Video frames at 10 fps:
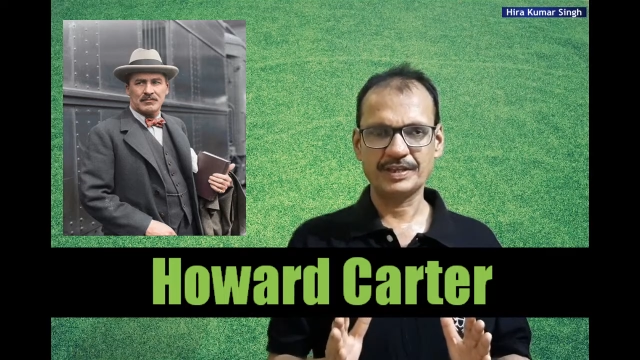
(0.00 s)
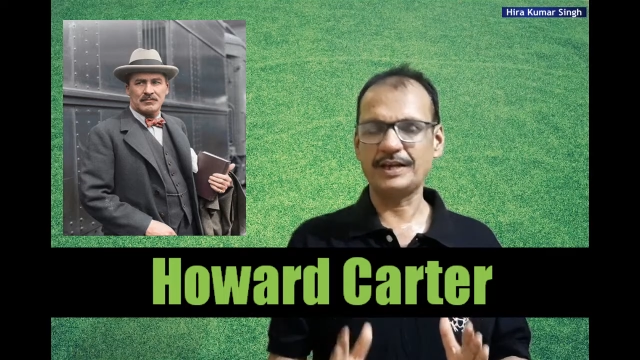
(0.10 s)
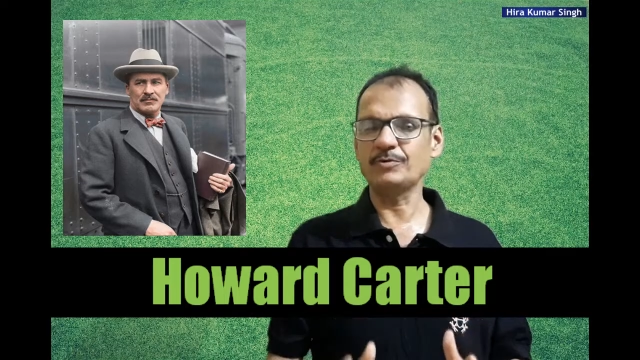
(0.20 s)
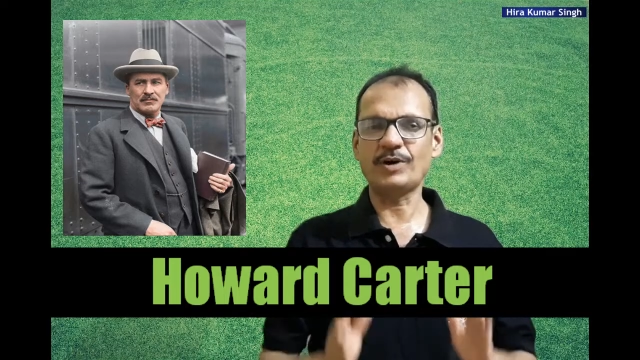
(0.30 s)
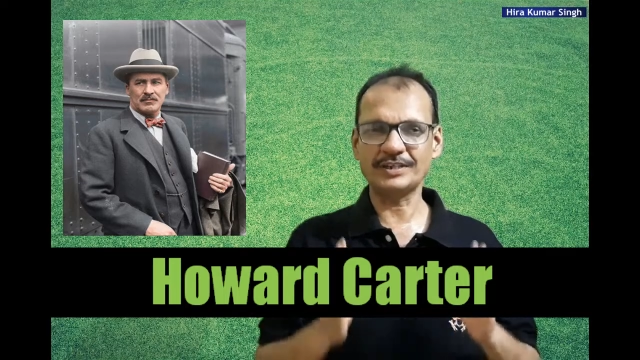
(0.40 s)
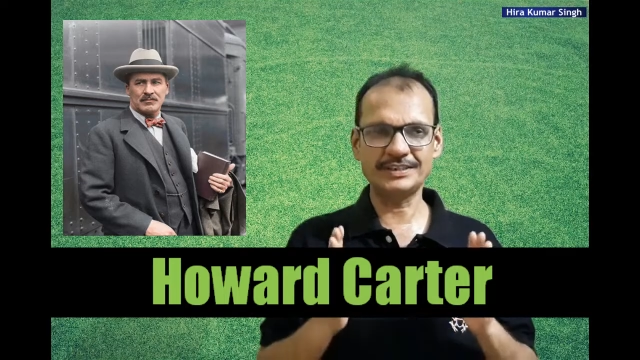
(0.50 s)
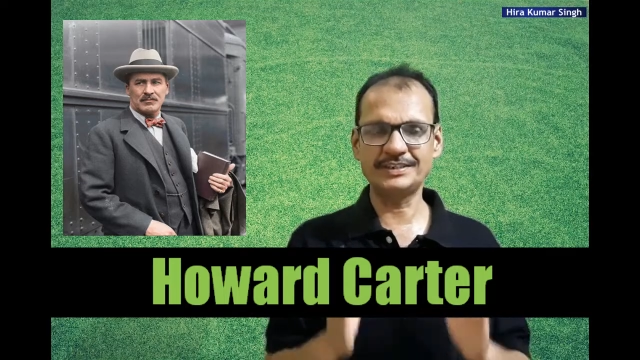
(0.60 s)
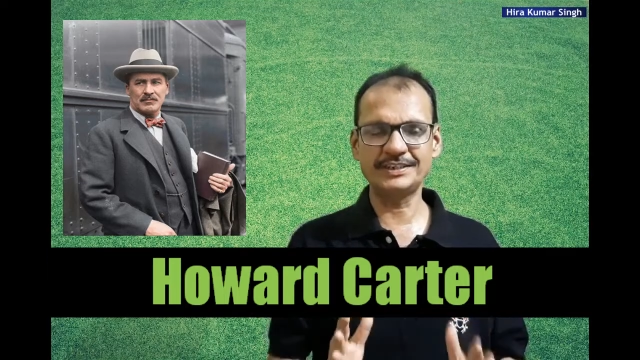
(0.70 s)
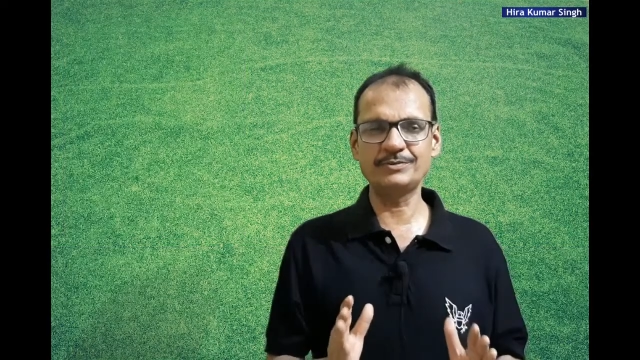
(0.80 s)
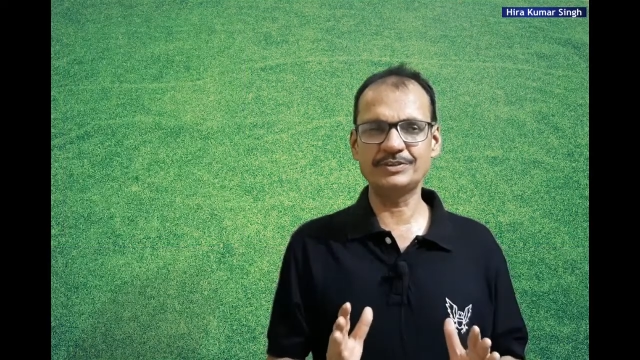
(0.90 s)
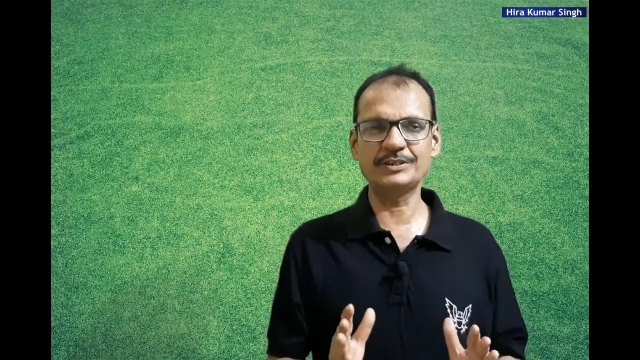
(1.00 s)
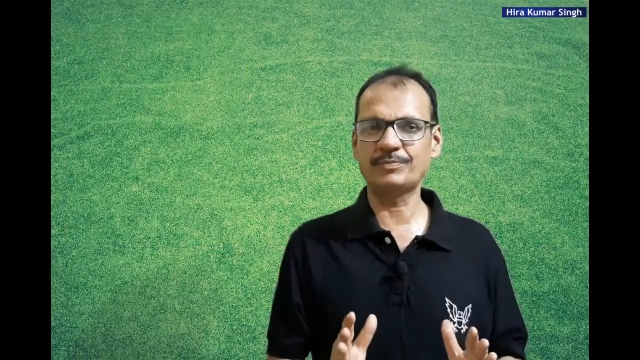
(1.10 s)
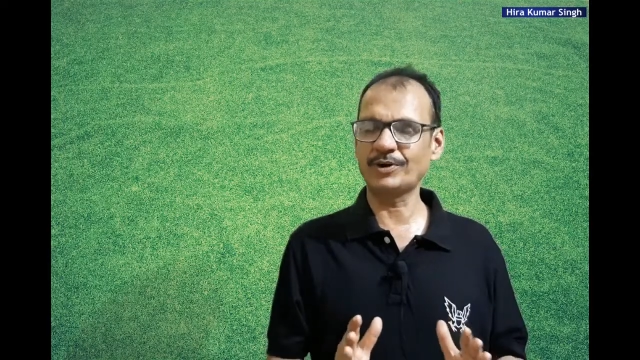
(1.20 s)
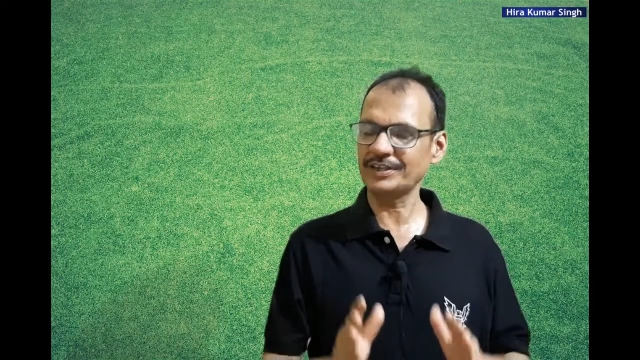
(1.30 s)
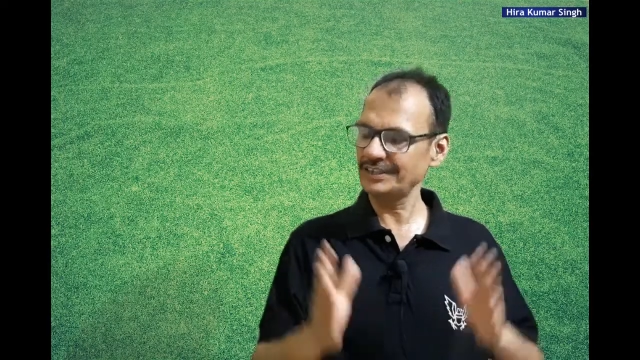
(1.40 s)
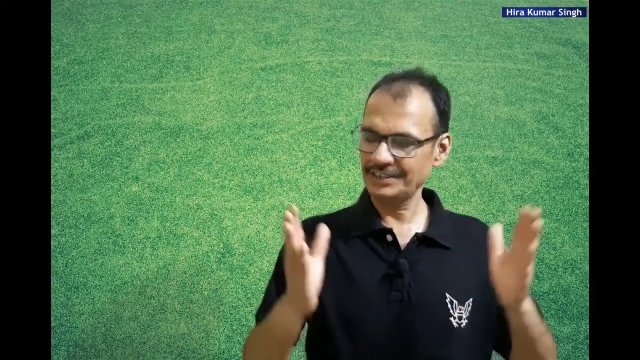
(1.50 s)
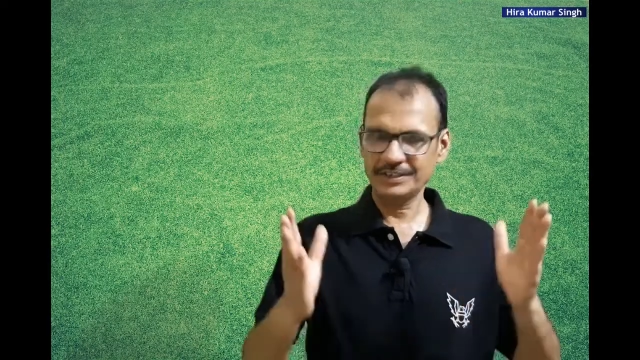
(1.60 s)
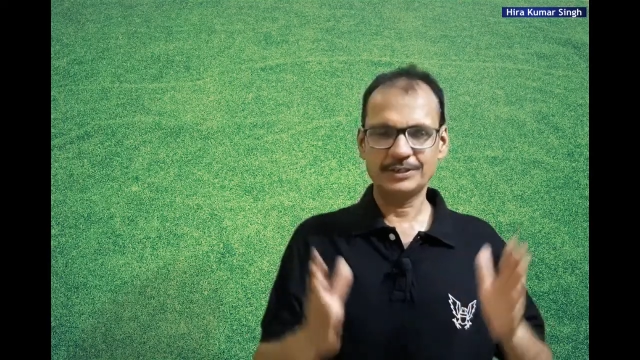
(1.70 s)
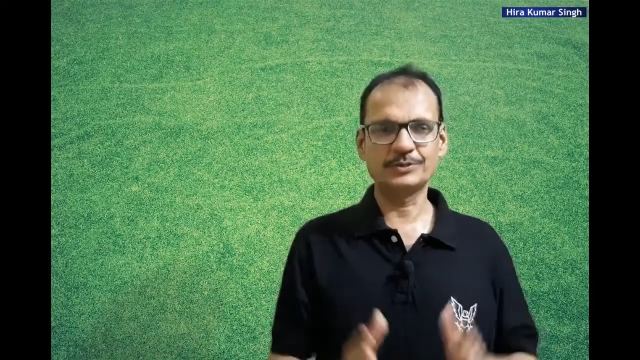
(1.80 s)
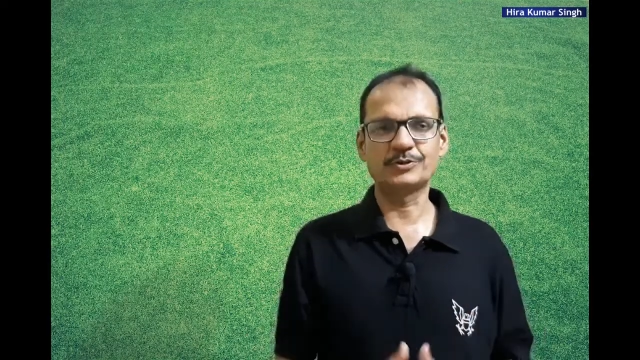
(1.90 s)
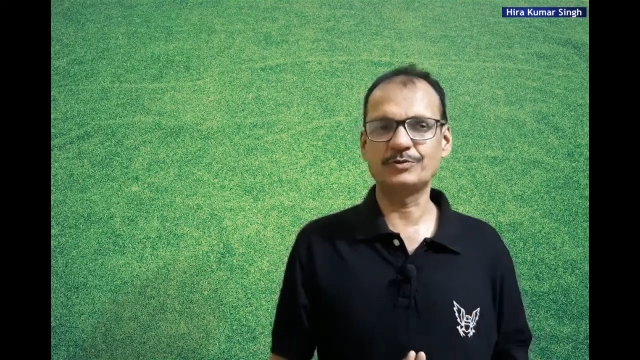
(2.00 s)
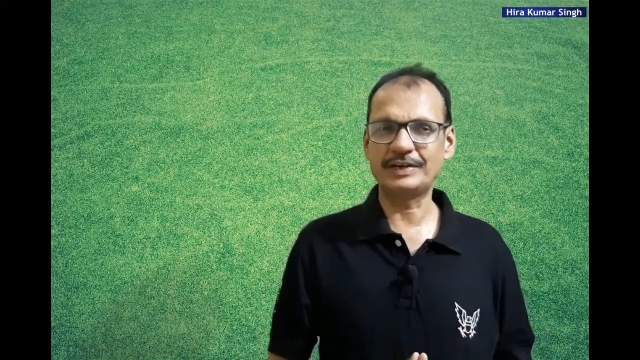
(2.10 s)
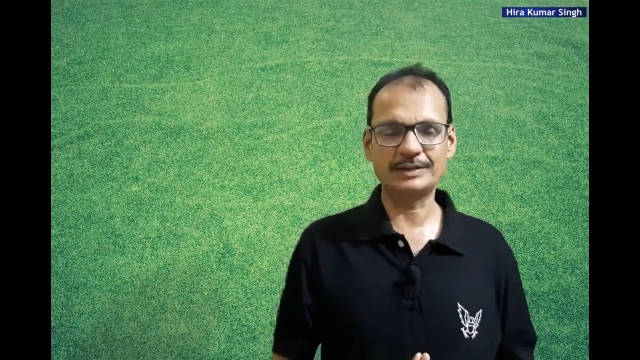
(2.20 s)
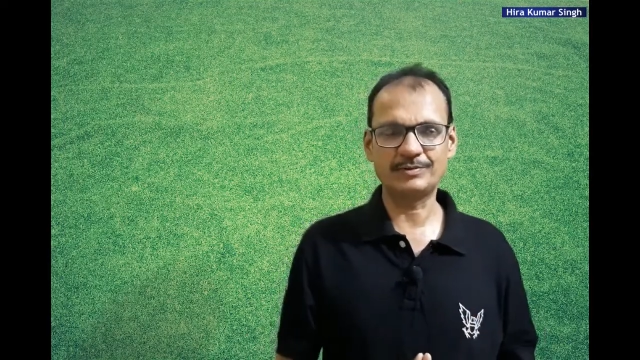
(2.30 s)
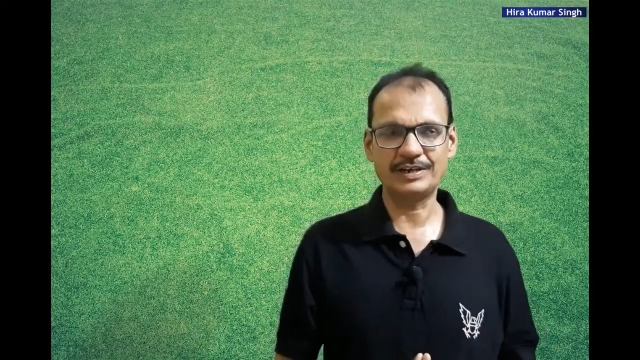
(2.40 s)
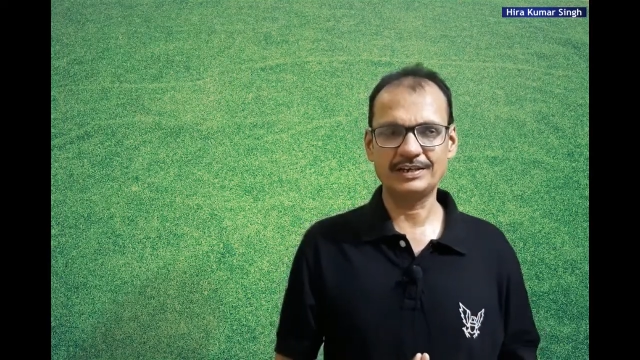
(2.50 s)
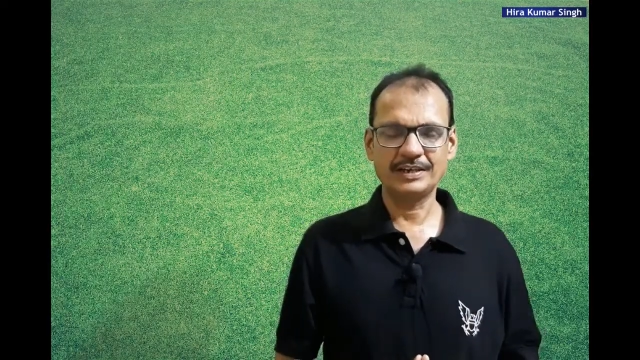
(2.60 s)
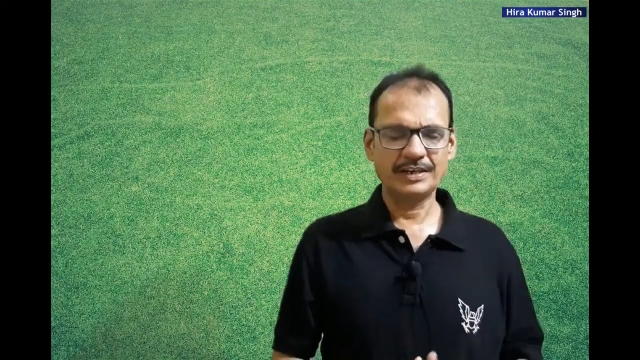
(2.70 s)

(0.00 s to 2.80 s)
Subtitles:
And what he did with the body, you know very well.